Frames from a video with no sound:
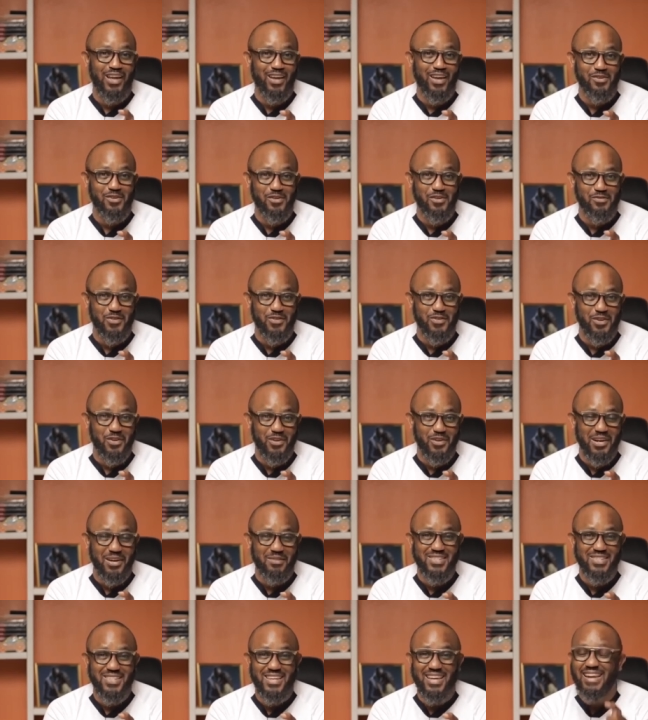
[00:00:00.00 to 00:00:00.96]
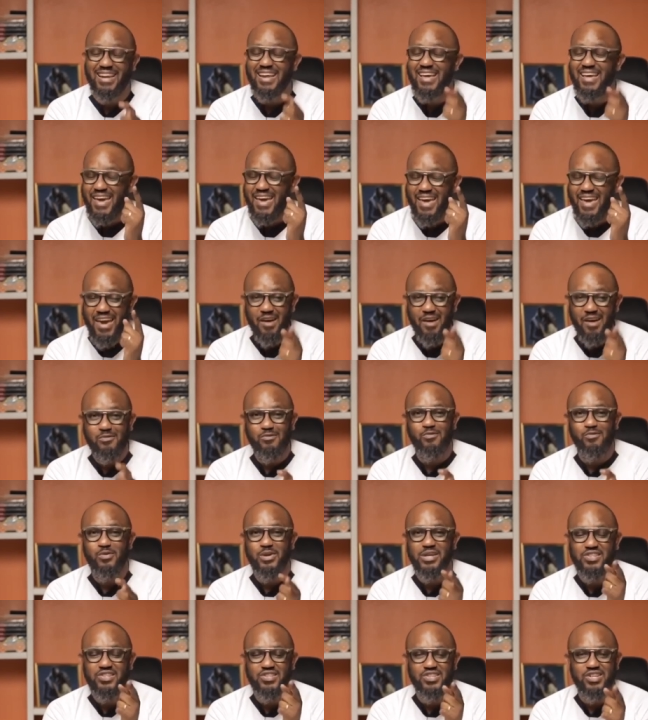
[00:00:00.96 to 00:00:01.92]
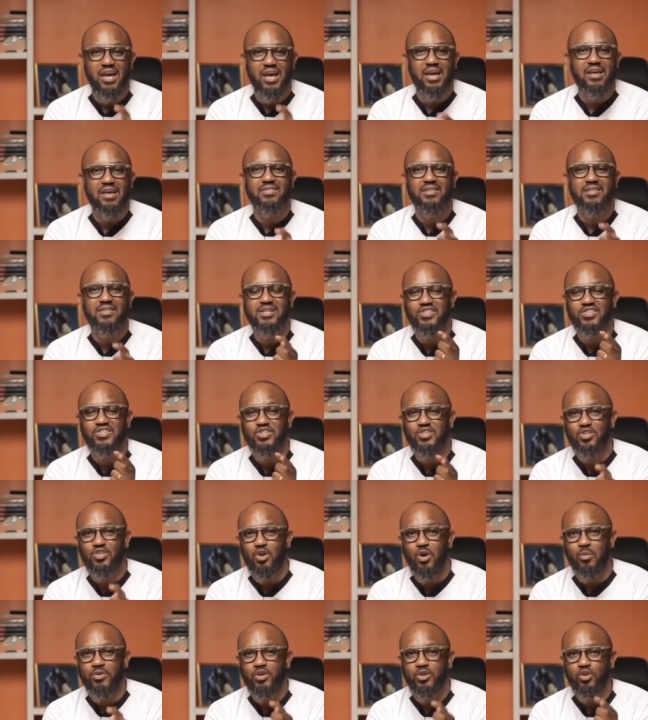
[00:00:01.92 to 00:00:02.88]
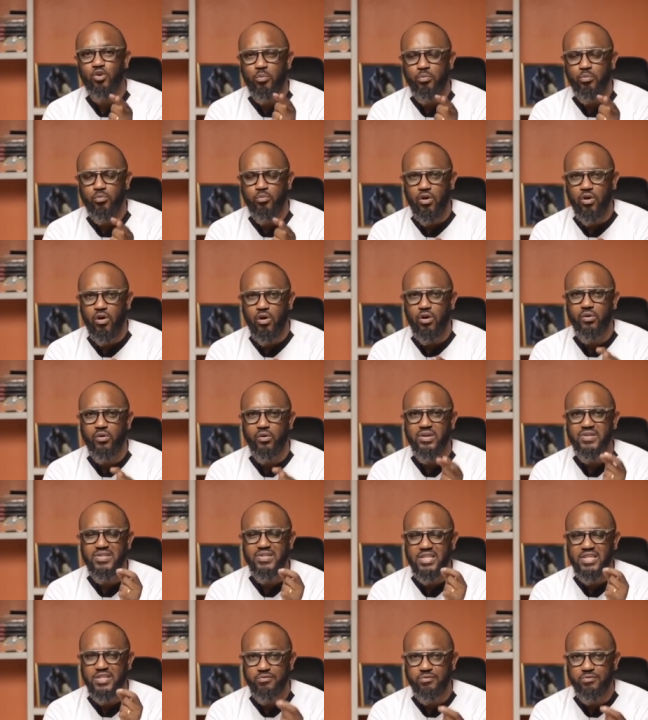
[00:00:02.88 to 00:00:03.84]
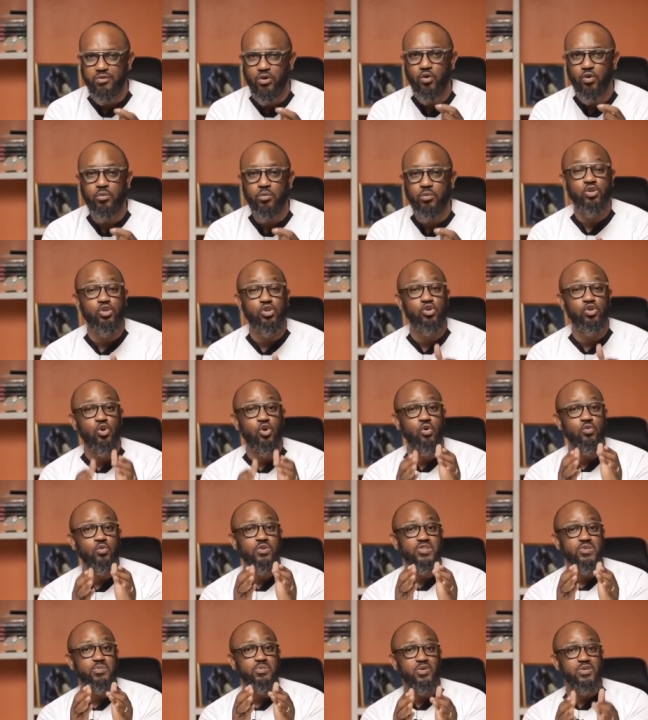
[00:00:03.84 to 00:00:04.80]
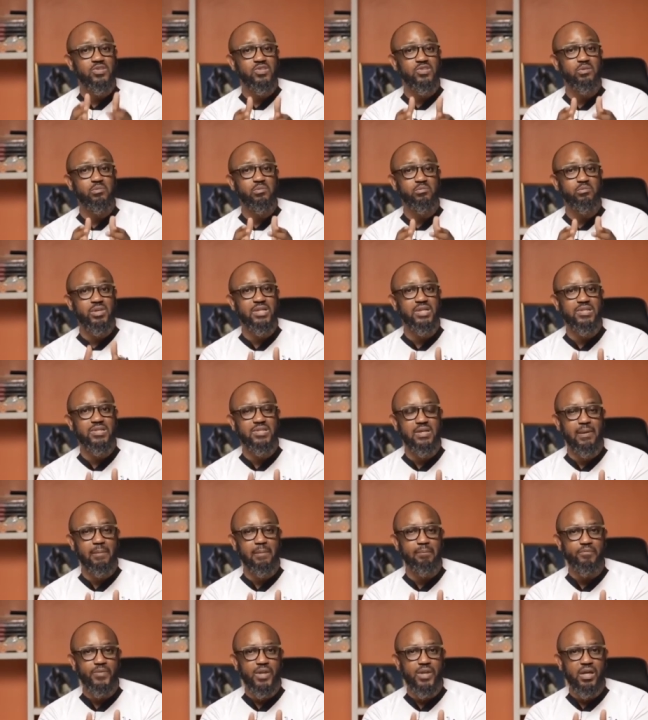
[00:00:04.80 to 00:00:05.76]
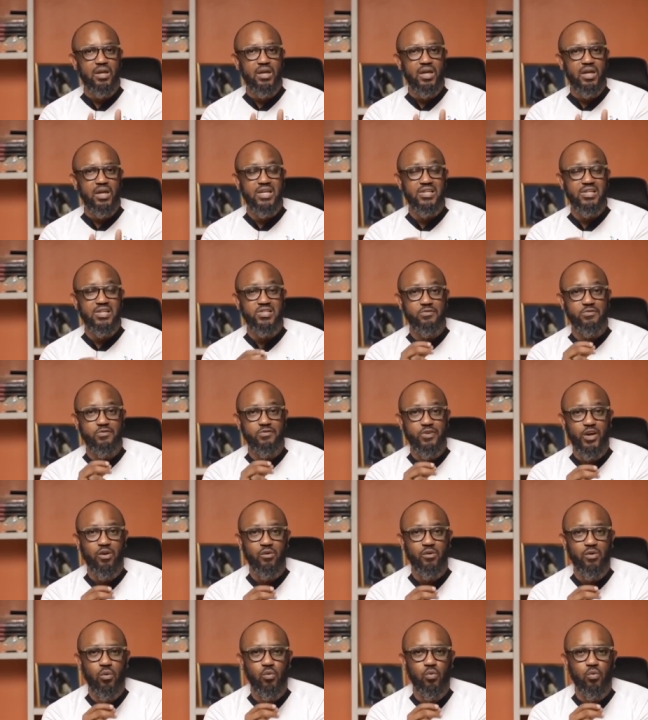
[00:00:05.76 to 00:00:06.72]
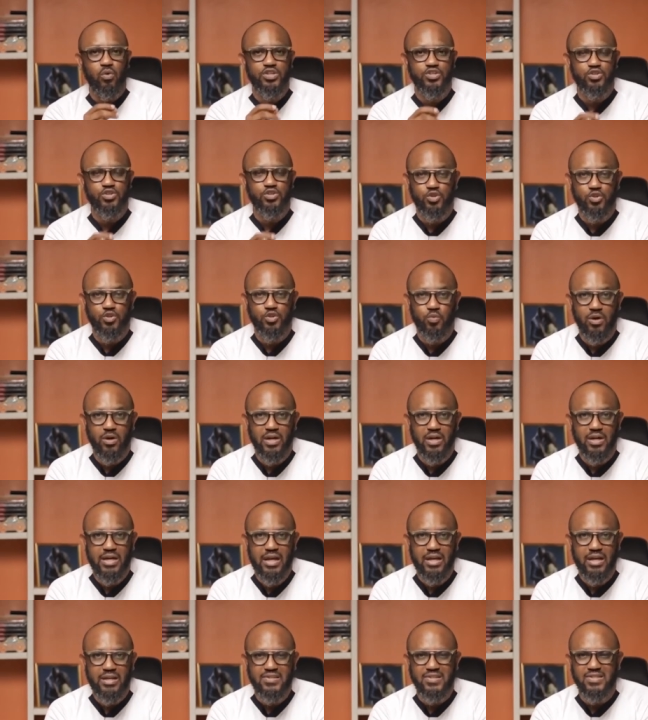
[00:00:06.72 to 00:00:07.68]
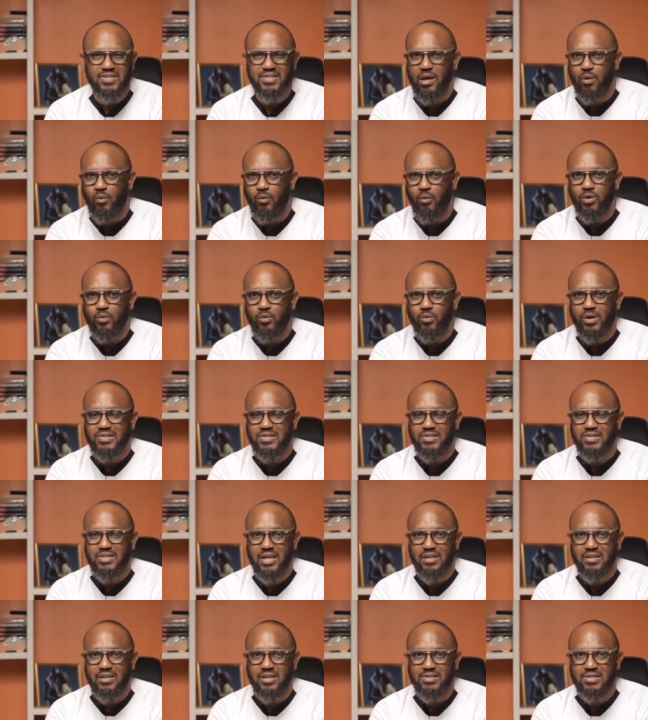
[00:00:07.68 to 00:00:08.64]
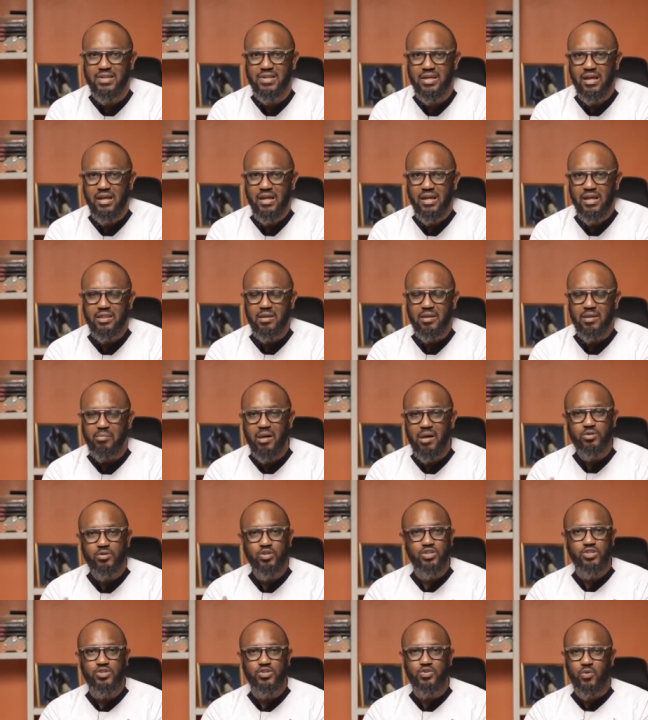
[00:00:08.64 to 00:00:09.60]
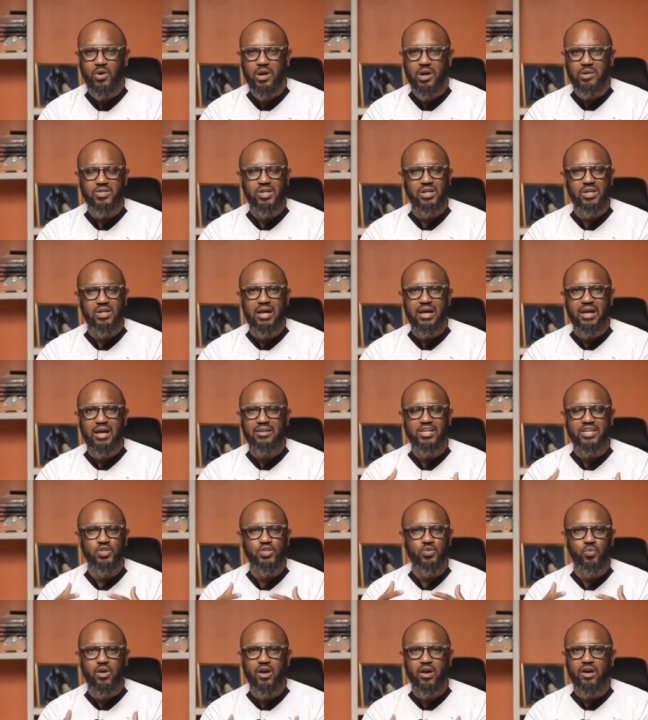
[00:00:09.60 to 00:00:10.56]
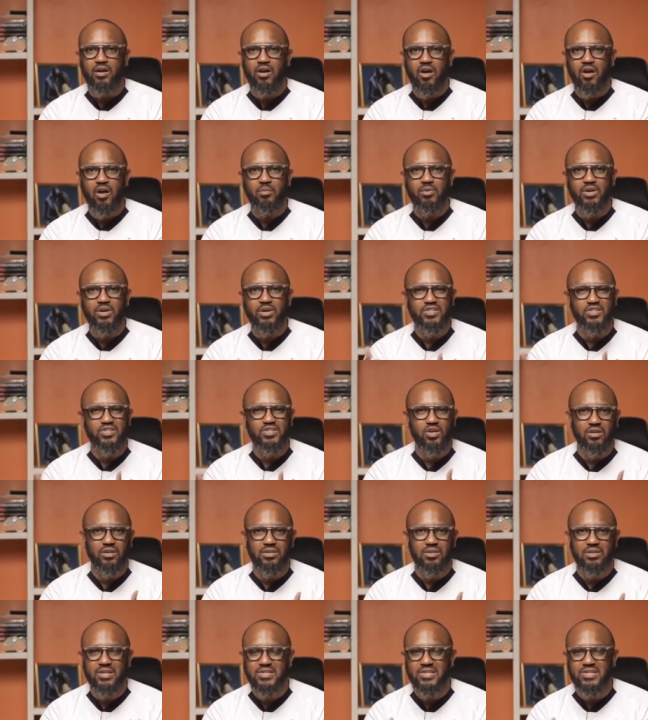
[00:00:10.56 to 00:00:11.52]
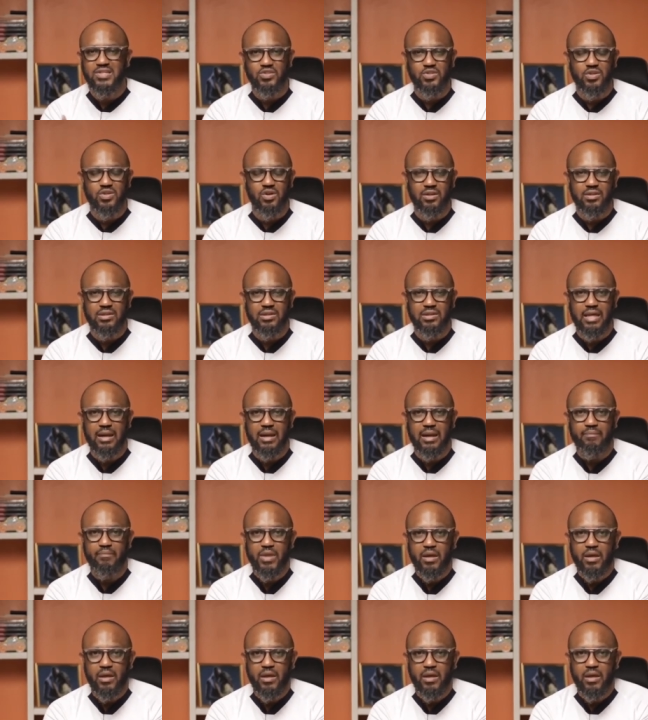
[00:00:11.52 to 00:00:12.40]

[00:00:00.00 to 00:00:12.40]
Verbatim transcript: I don't even know what I'm saying. Every giant that is stopping your progress is vulnerable. Your responsibility is to figure out what is your SWOT analysis. Now, why do I say this? The Bible describes Goliath, he's wearing armor, he's got this, he's got that.